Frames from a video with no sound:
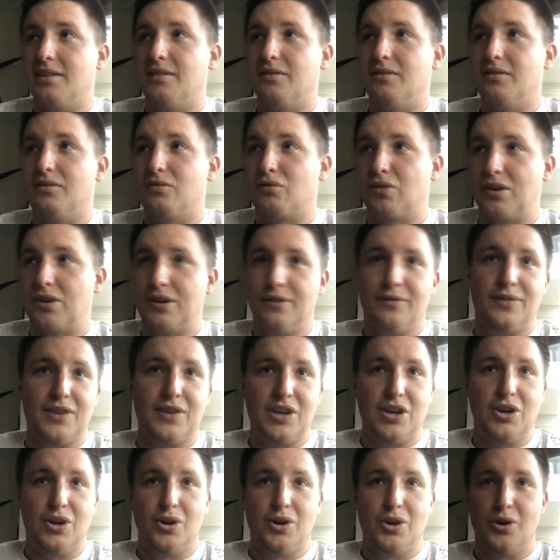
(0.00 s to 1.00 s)

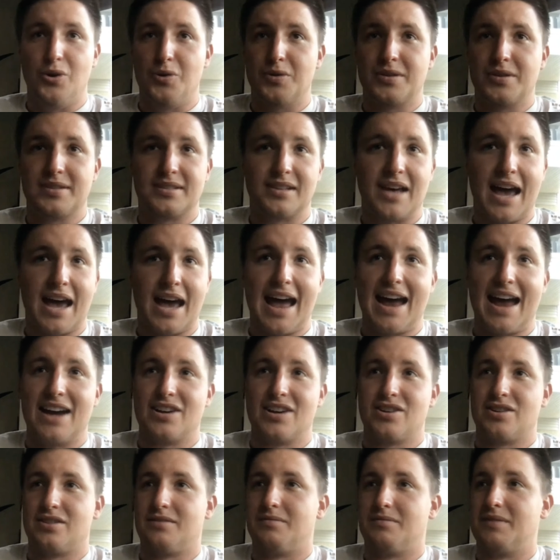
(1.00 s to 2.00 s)
review
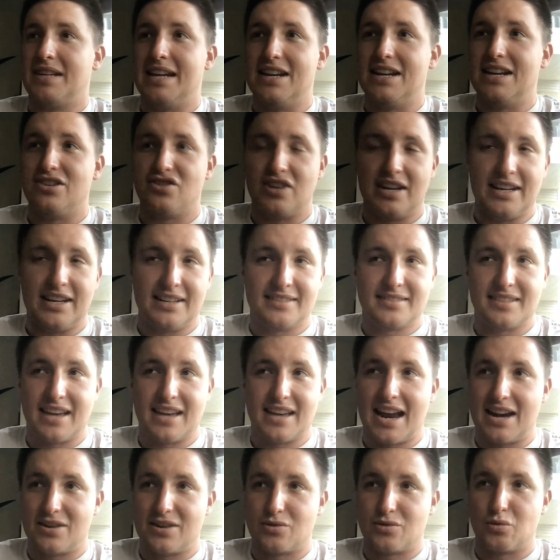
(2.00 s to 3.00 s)
slash teaching
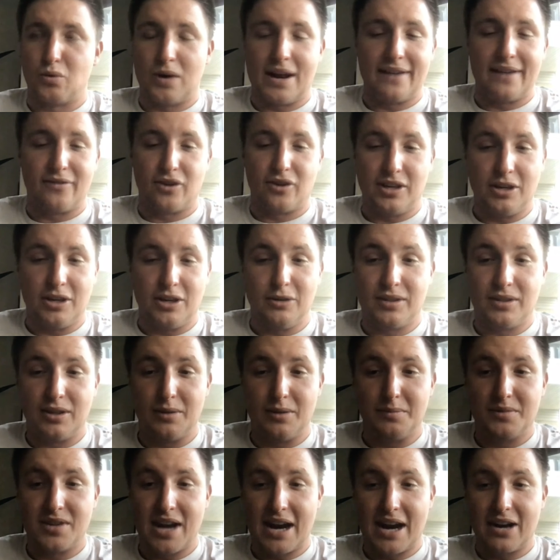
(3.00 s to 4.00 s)
slash whatever
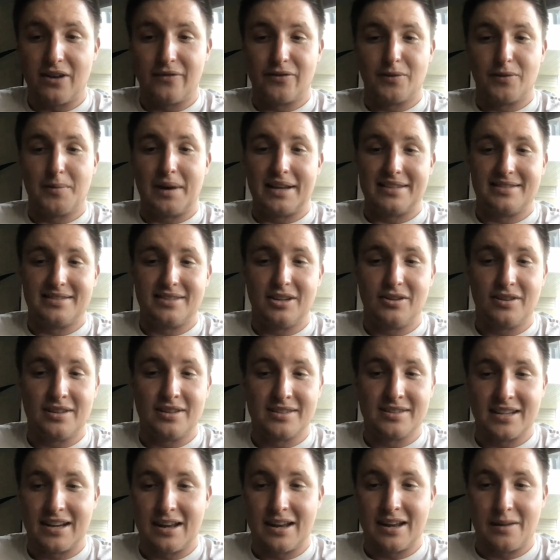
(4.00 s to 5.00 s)
YouTube channel for my
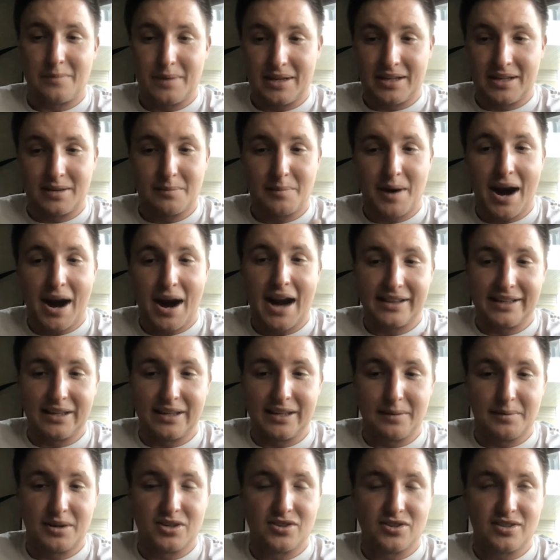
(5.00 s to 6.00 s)
students, and I've been
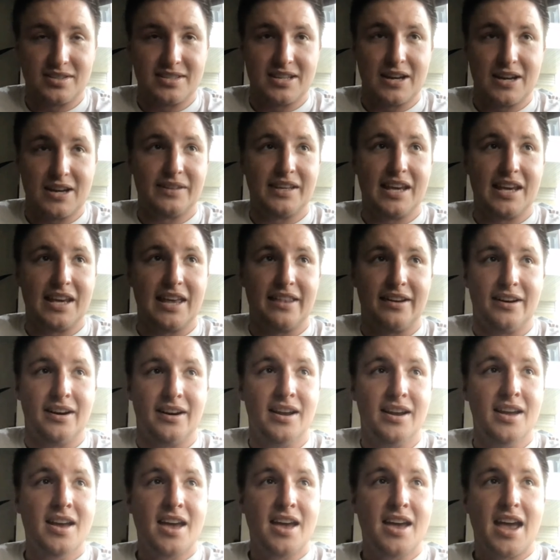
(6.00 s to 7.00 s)
compiling a bunch of stuff
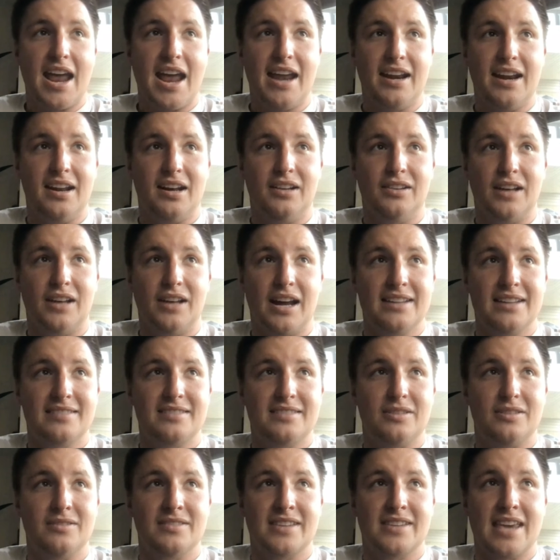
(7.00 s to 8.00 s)
together. And a lot of
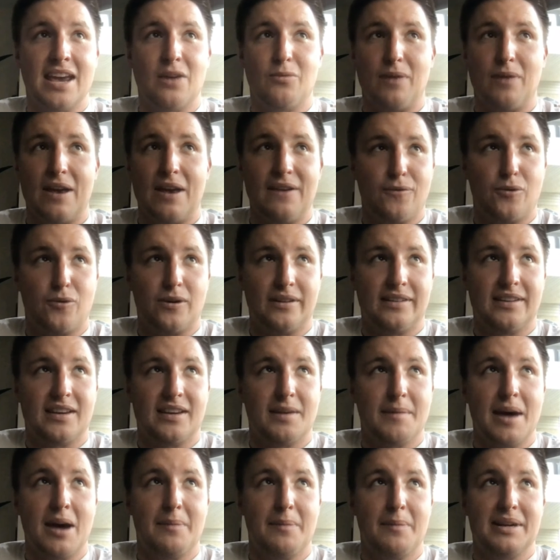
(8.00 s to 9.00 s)
students can't wait for it to
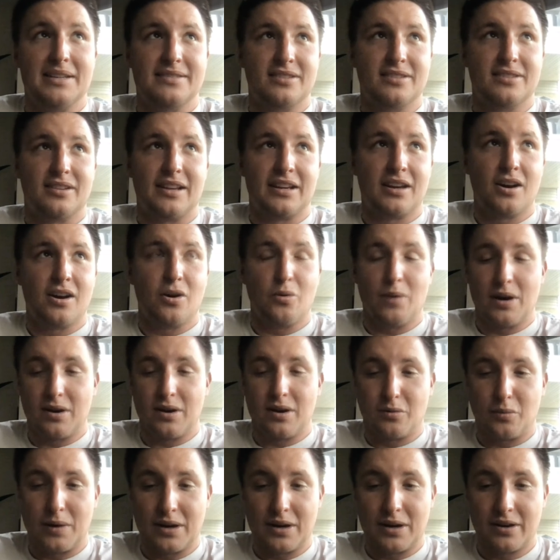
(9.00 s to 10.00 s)
come out because they're like, "Oh, when
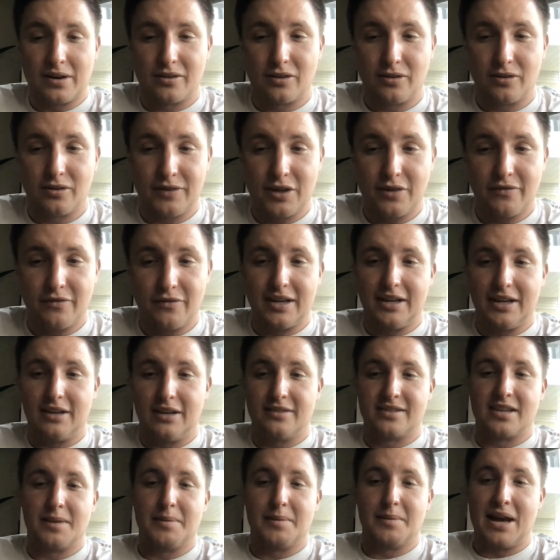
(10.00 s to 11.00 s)
are the review
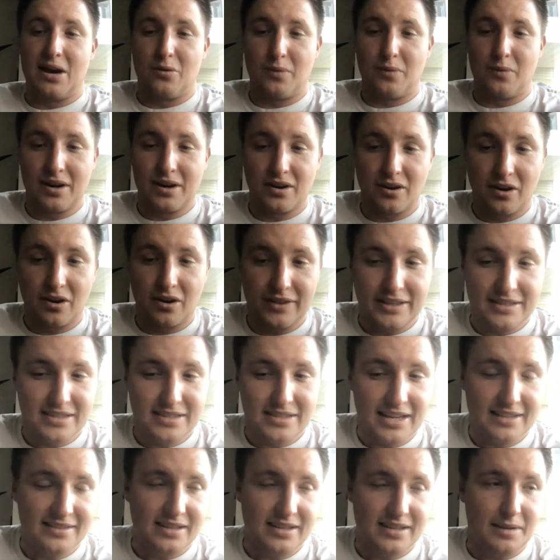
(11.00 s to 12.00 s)
videos coming out? When are all these
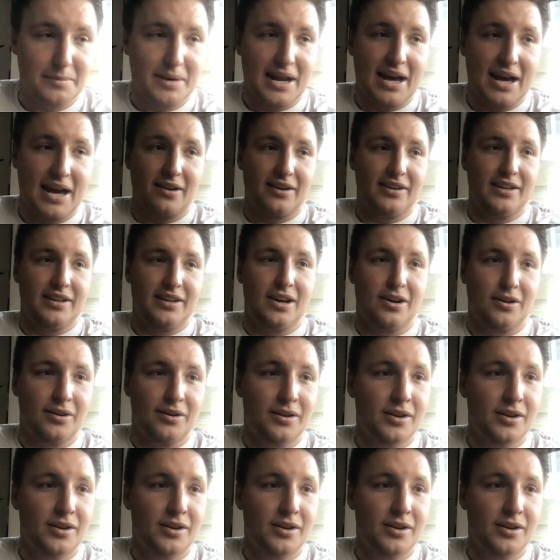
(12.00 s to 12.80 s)
things coming out?" And